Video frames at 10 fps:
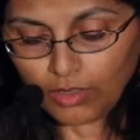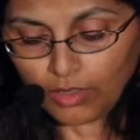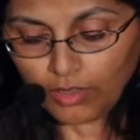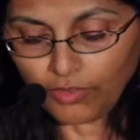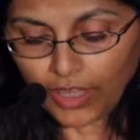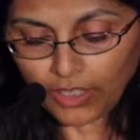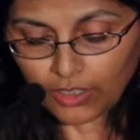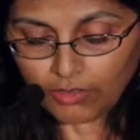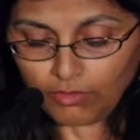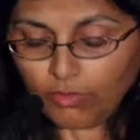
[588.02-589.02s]
of that,
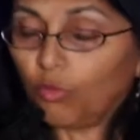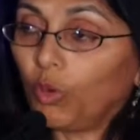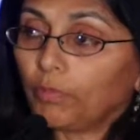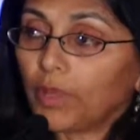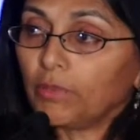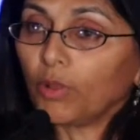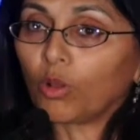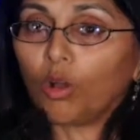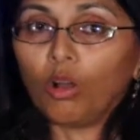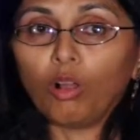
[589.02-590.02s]
what people
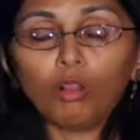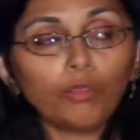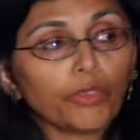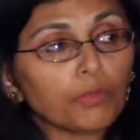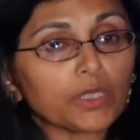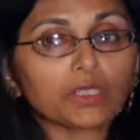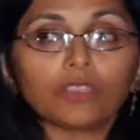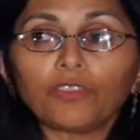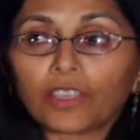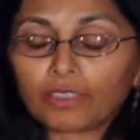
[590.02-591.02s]
call the
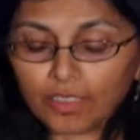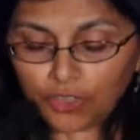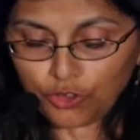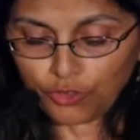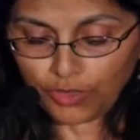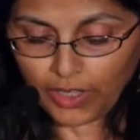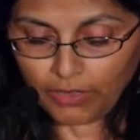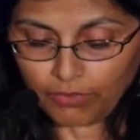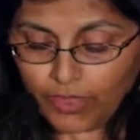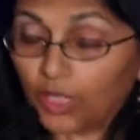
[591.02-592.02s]
Pacific Century,
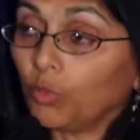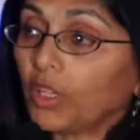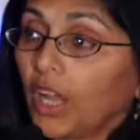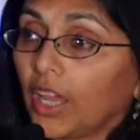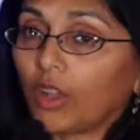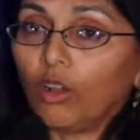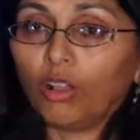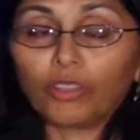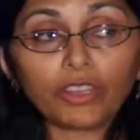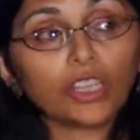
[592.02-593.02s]
and what I
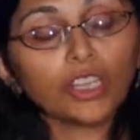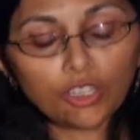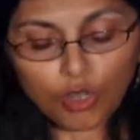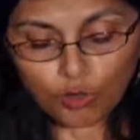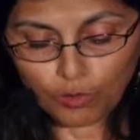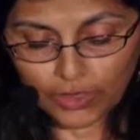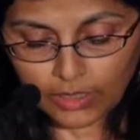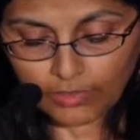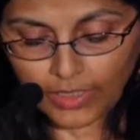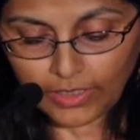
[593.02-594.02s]
call the
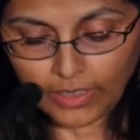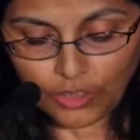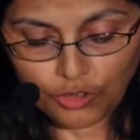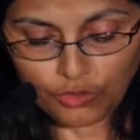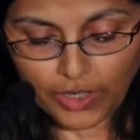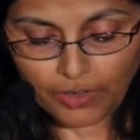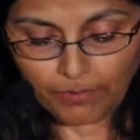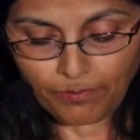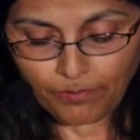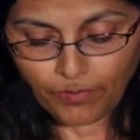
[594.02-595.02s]
Indo-Pacific Century.
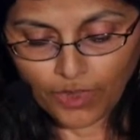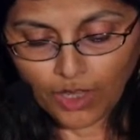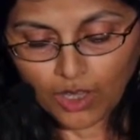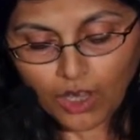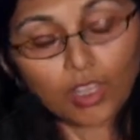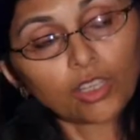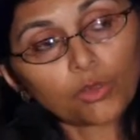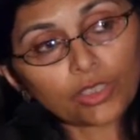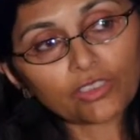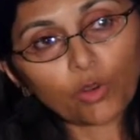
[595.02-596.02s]

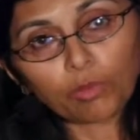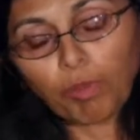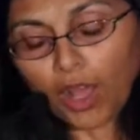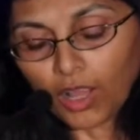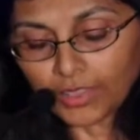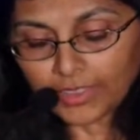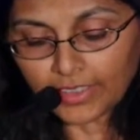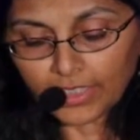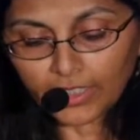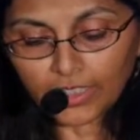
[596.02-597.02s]
U.S. foreign
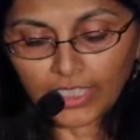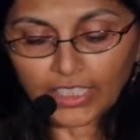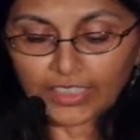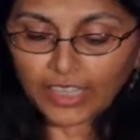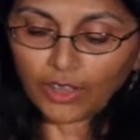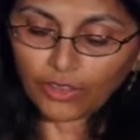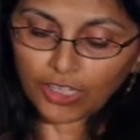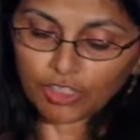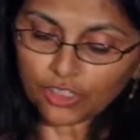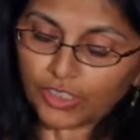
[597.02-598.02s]
policy in South
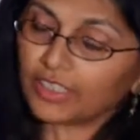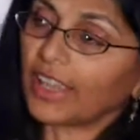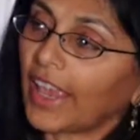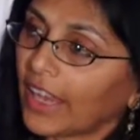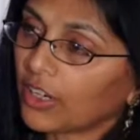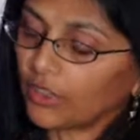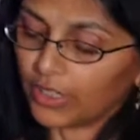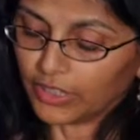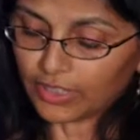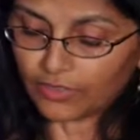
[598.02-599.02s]
Asia is anchored
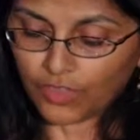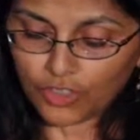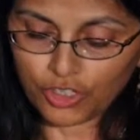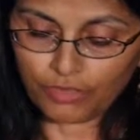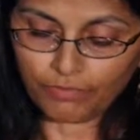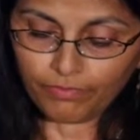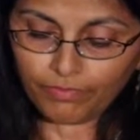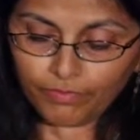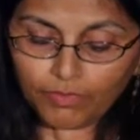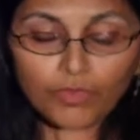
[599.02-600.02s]
in this vision.
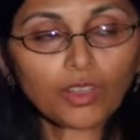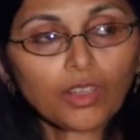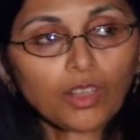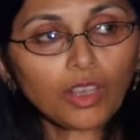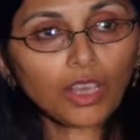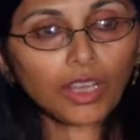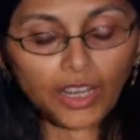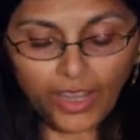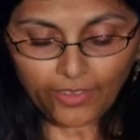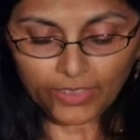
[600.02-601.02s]
And I
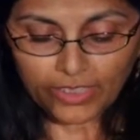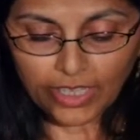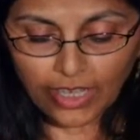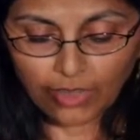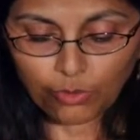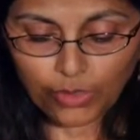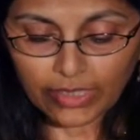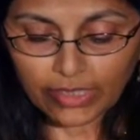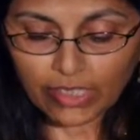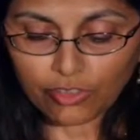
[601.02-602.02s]
have to say, we
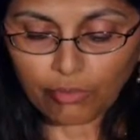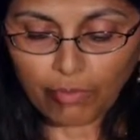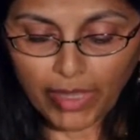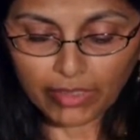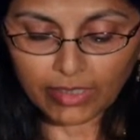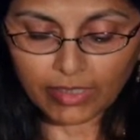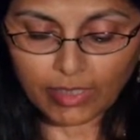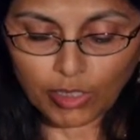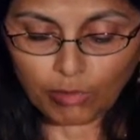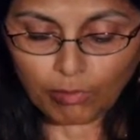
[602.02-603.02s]
see tremendous
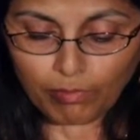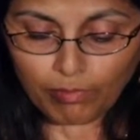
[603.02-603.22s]
scope